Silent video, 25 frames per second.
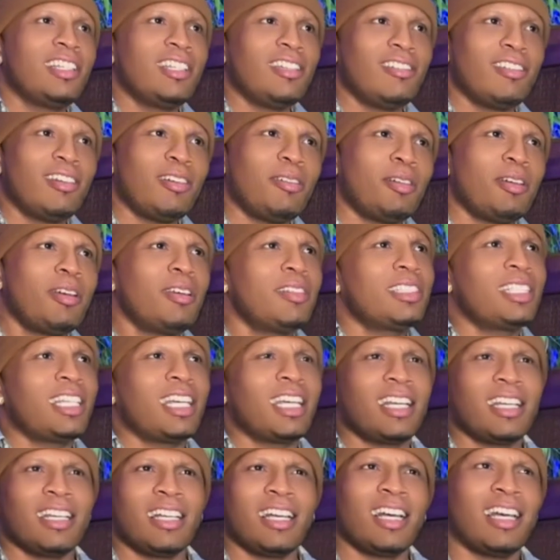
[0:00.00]
And I was
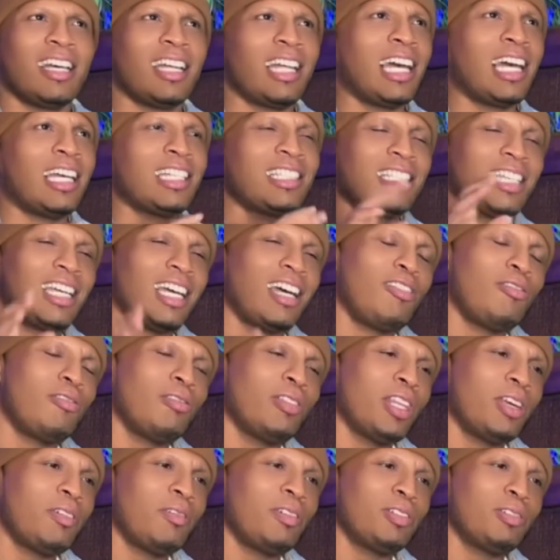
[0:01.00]
like, I said I will
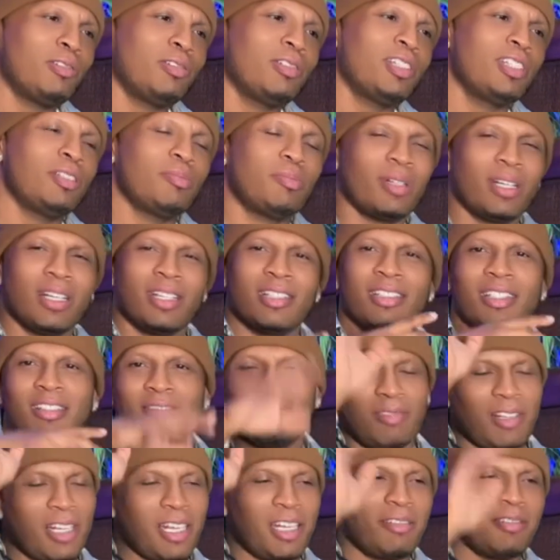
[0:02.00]
never do this, but
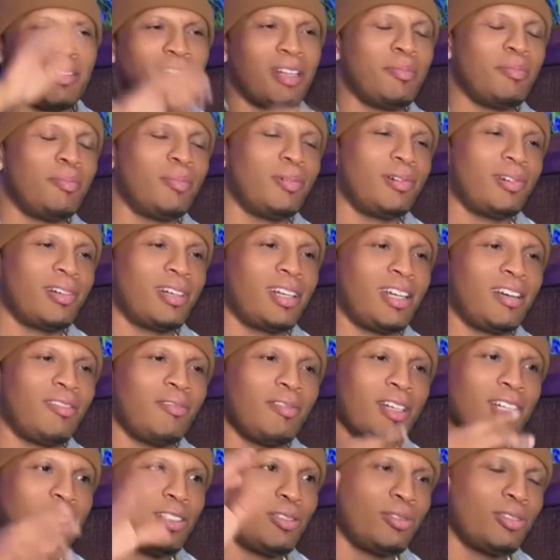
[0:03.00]
whatever. I'm bored. I
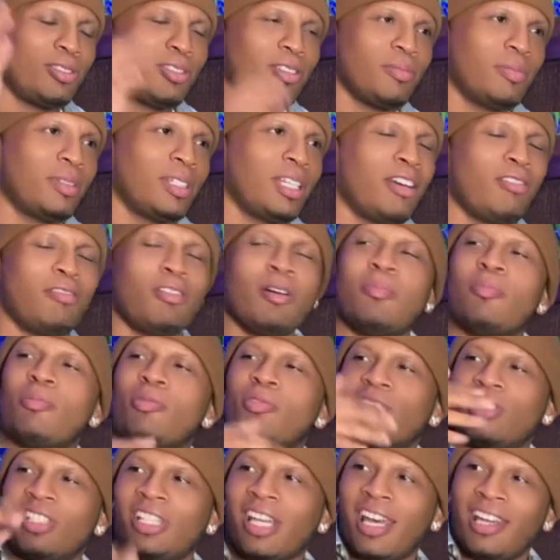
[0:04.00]
want to do something. I want
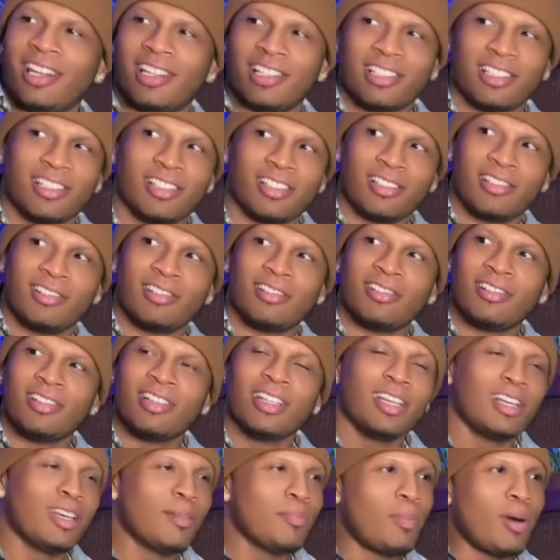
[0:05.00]
more challenge.
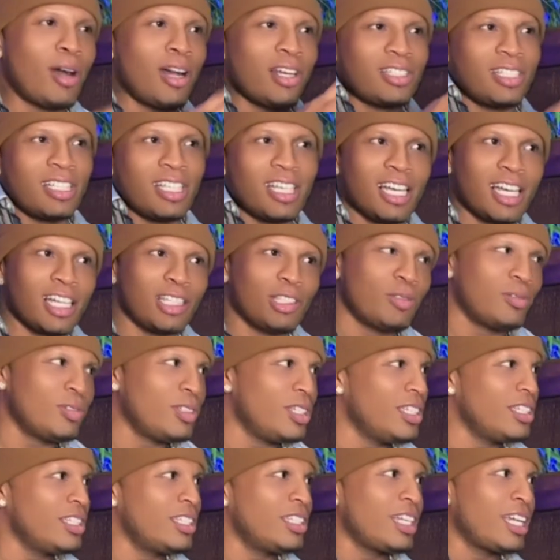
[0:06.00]
Boxing got too
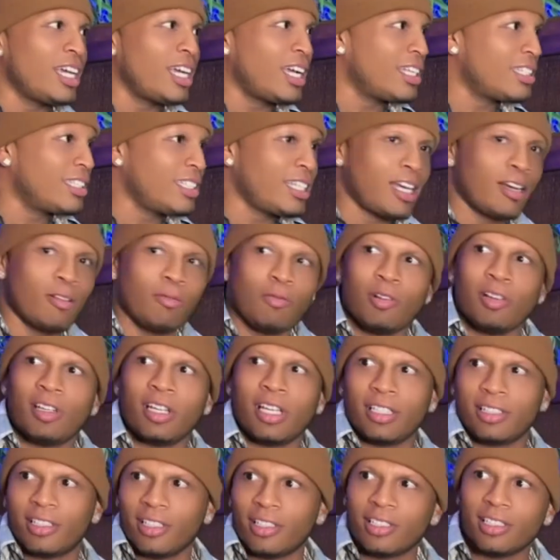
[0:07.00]
easy. Like I said, I won
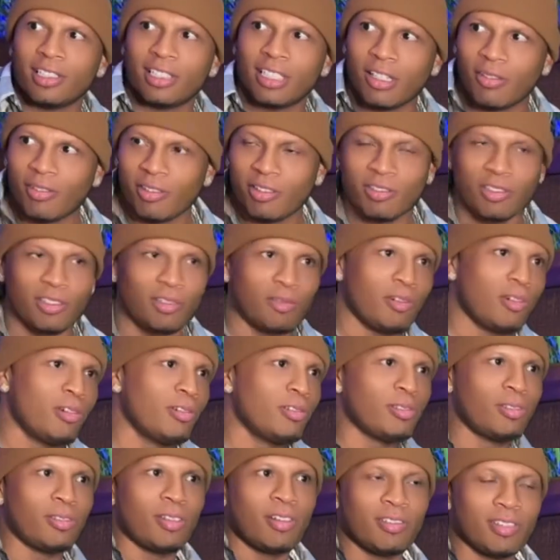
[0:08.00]
like 37 on the
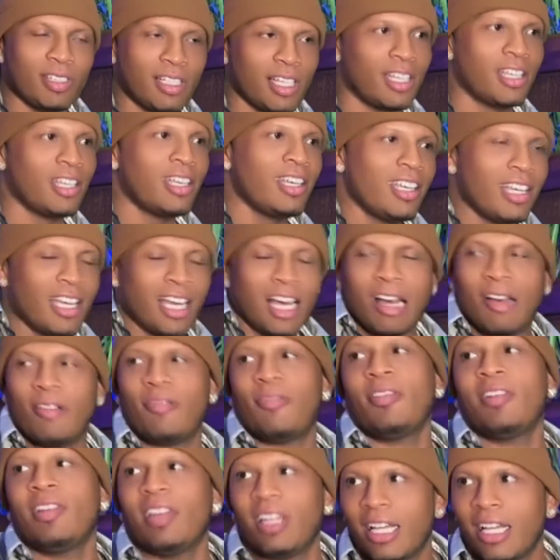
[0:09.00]
road. So I was like, I
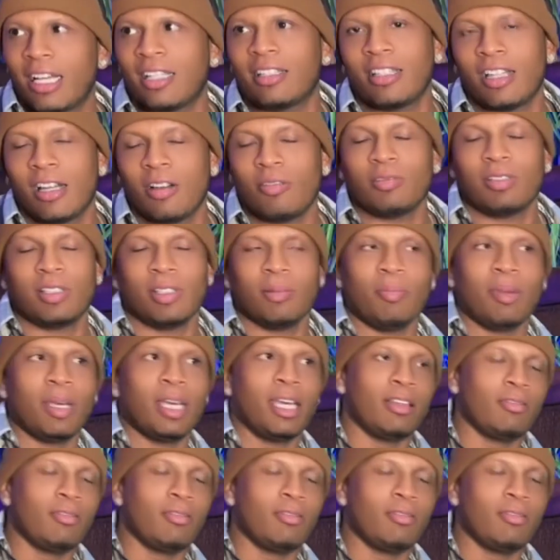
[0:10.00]
felt like that was the man,